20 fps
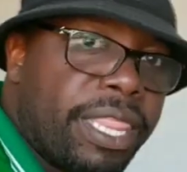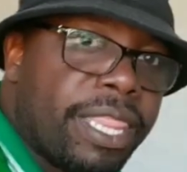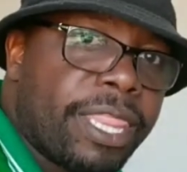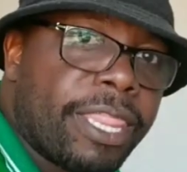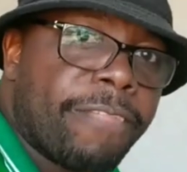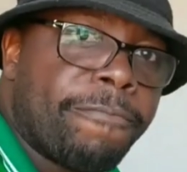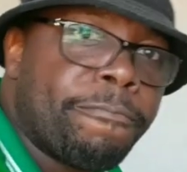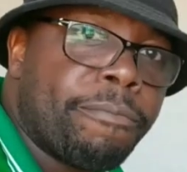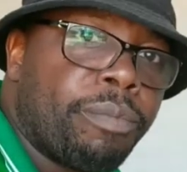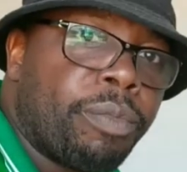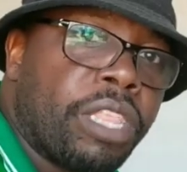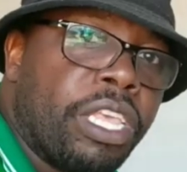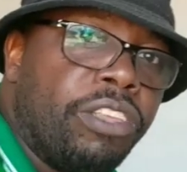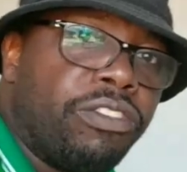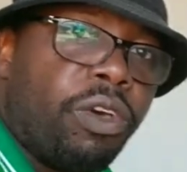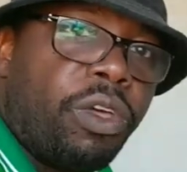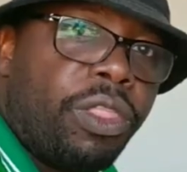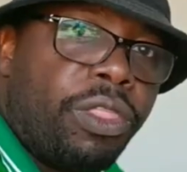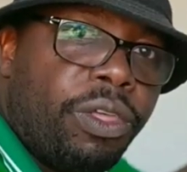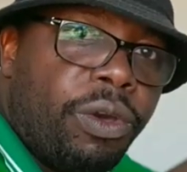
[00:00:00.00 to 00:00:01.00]
month.
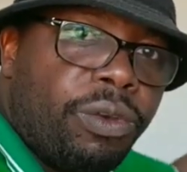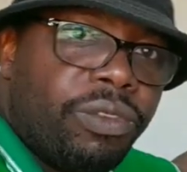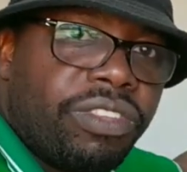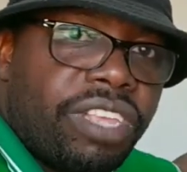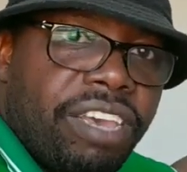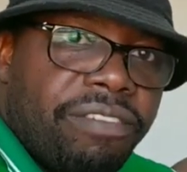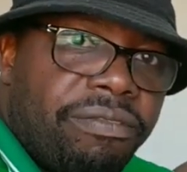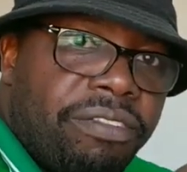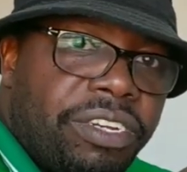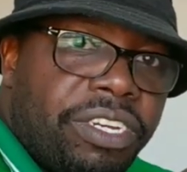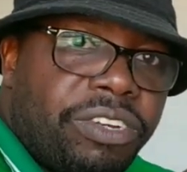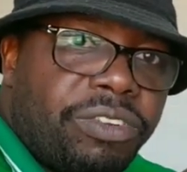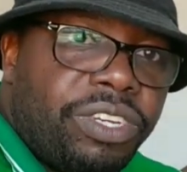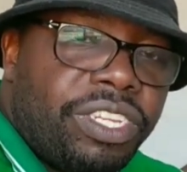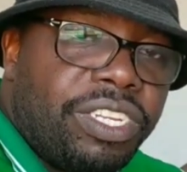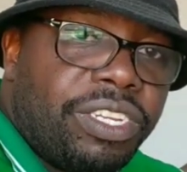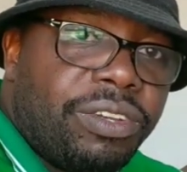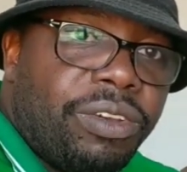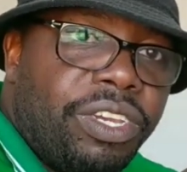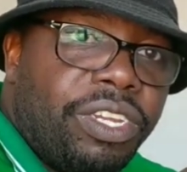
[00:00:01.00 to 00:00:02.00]
So those are very
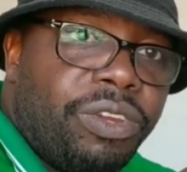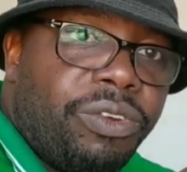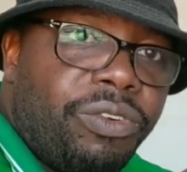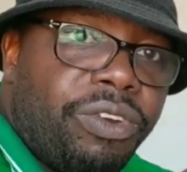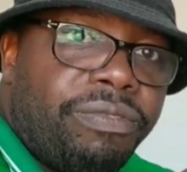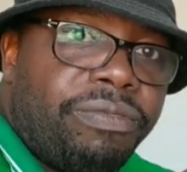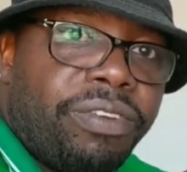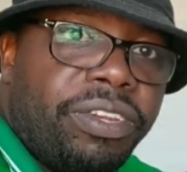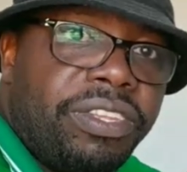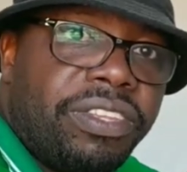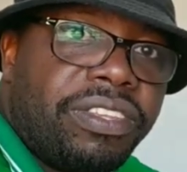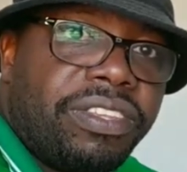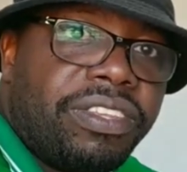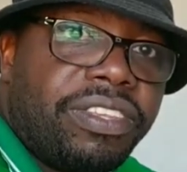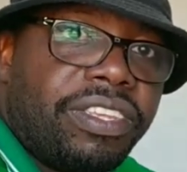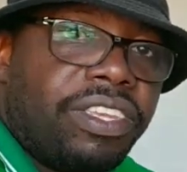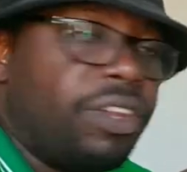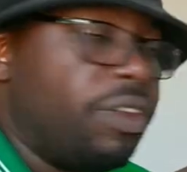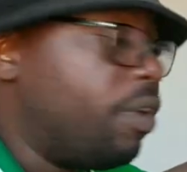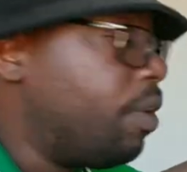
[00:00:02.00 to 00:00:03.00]
critical, you know,
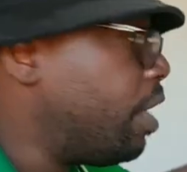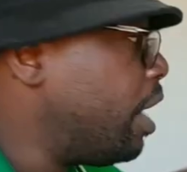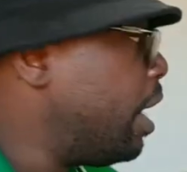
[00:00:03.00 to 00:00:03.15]
reference, you